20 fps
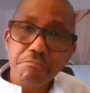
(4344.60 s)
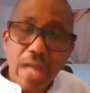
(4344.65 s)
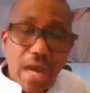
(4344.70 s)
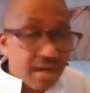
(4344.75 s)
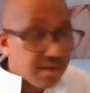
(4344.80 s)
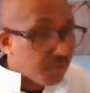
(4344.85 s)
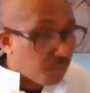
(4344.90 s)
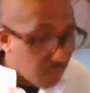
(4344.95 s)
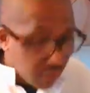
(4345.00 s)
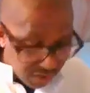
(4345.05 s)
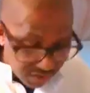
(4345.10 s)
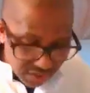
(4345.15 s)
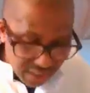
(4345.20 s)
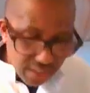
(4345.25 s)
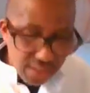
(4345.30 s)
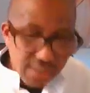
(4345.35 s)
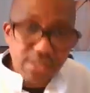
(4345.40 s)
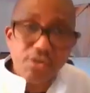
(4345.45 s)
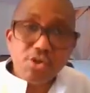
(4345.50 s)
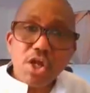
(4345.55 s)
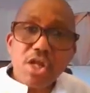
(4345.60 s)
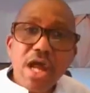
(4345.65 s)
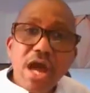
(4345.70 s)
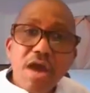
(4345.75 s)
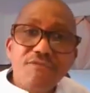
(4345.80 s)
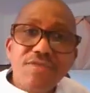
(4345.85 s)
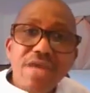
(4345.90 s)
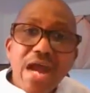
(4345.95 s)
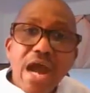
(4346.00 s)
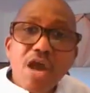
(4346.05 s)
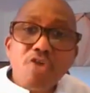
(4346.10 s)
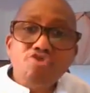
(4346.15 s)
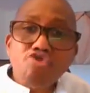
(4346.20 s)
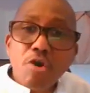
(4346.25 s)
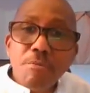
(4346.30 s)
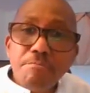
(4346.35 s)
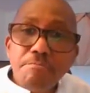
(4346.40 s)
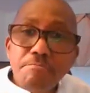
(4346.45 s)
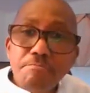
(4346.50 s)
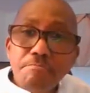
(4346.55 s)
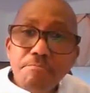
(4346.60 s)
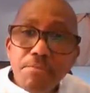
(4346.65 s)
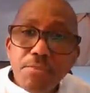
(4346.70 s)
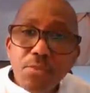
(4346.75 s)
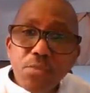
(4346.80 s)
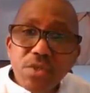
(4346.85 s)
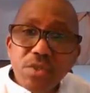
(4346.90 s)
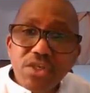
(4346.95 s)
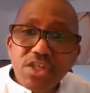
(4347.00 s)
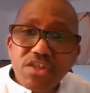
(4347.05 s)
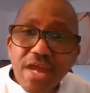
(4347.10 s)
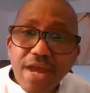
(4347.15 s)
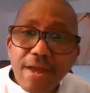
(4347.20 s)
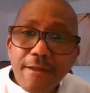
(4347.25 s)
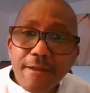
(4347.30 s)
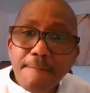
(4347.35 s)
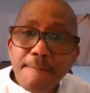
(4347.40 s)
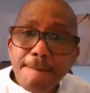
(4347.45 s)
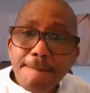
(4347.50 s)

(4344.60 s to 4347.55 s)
And we still did not have the outcome we desire.